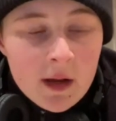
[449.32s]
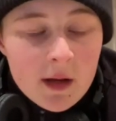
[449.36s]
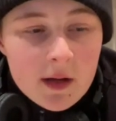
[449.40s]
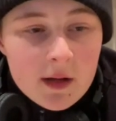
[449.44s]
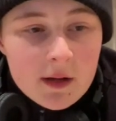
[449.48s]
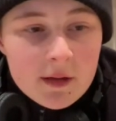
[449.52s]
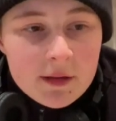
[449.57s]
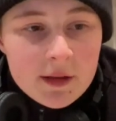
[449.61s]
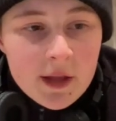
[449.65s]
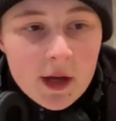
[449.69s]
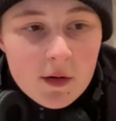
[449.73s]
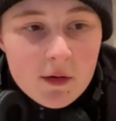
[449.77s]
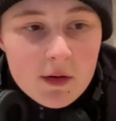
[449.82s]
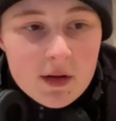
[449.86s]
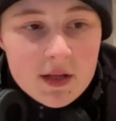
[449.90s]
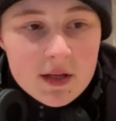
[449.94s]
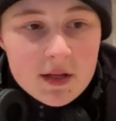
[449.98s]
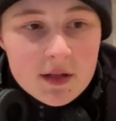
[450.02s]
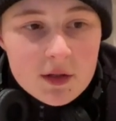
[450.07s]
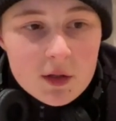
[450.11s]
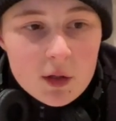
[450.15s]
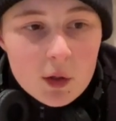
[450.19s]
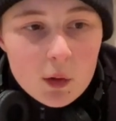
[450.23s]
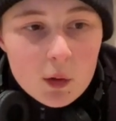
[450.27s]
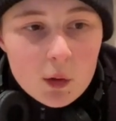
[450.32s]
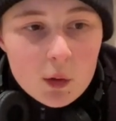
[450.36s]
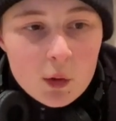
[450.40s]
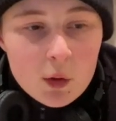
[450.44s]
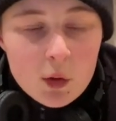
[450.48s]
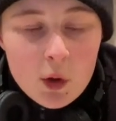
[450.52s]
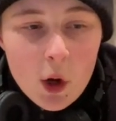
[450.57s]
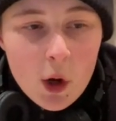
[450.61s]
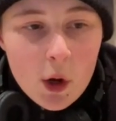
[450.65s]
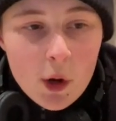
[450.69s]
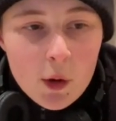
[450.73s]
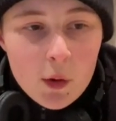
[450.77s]
there is
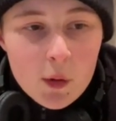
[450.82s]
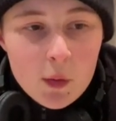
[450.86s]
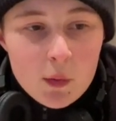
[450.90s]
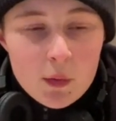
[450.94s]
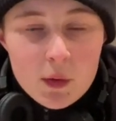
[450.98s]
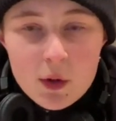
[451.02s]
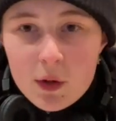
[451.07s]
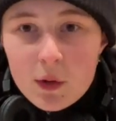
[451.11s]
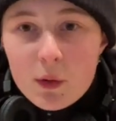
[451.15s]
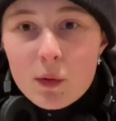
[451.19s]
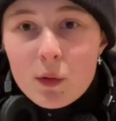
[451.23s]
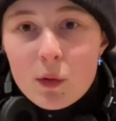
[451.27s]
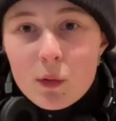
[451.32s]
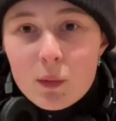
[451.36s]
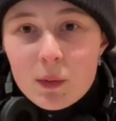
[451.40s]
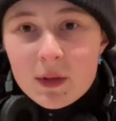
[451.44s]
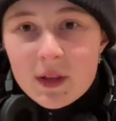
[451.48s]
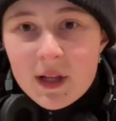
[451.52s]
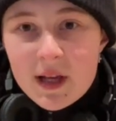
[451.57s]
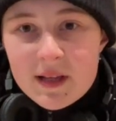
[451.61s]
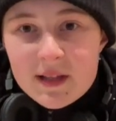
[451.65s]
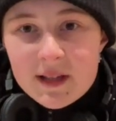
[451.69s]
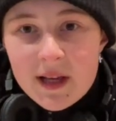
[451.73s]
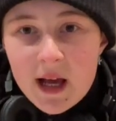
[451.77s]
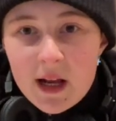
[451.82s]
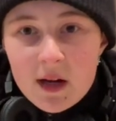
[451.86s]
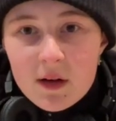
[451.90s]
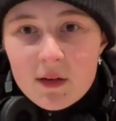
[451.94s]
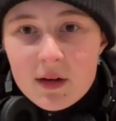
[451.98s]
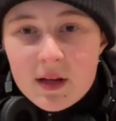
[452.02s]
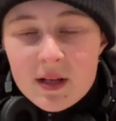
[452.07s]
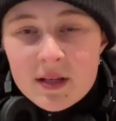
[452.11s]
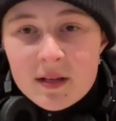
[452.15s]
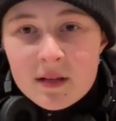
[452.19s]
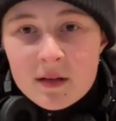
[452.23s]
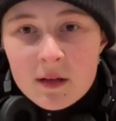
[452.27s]
no noodle with less
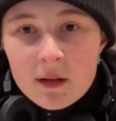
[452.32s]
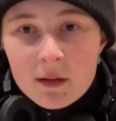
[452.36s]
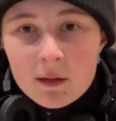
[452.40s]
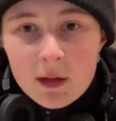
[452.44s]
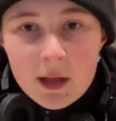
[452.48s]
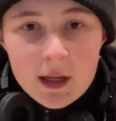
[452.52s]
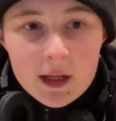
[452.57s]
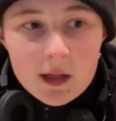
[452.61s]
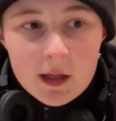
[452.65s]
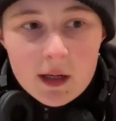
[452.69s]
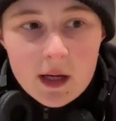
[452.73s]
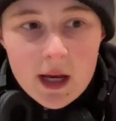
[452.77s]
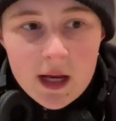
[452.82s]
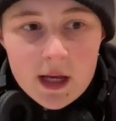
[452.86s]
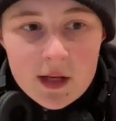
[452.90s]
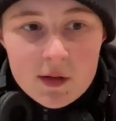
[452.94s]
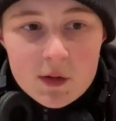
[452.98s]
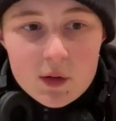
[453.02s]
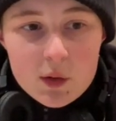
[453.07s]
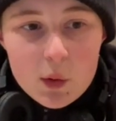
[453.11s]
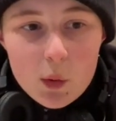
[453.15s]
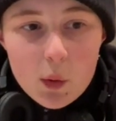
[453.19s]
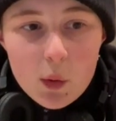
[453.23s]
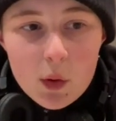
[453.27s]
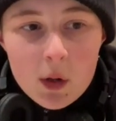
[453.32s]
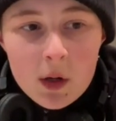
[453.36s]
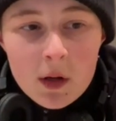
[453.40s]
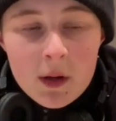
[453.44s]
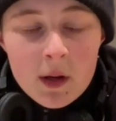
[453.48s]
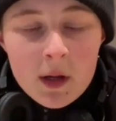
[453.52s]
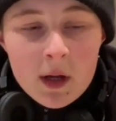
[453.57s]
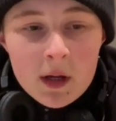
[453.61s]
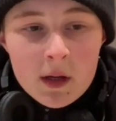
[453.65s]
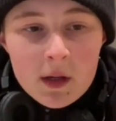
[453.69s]
calories, like, in store.